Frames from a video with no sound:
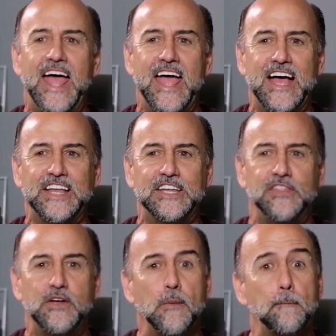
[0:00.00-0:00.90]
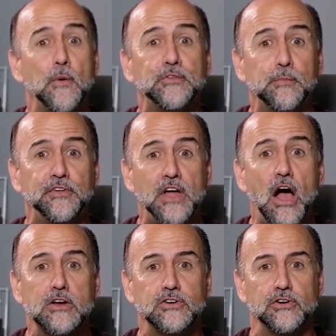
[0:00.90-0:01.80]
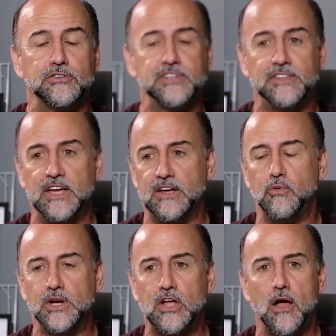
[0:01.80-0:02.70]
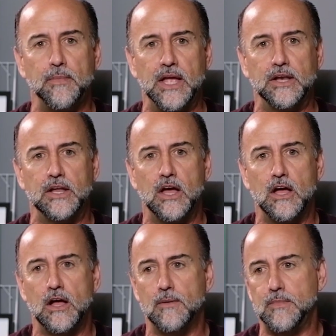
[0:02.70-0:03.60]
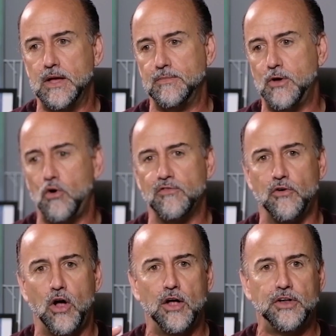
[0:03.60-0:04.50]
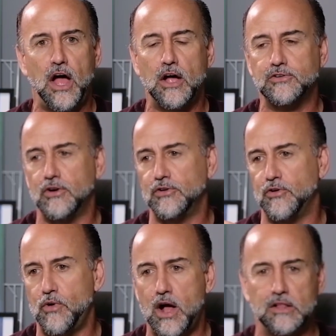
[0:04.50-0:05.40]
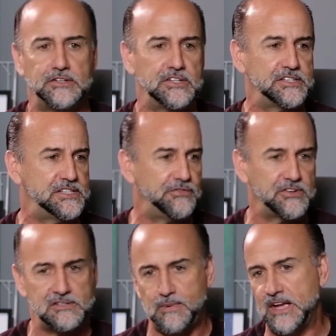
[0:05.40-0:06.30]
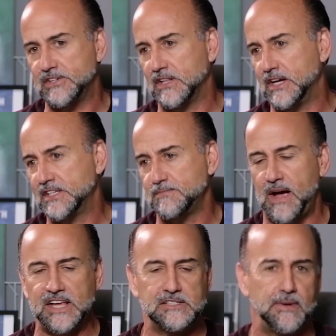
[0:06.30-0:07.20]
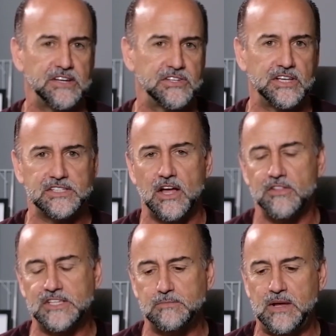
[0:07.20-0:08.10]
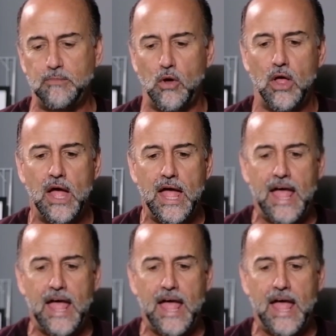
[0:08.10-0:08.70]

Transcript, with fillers: and there were multiple doctors that would come in um, the overall doctor, neurologists, different specialists, spine specialists, all these people.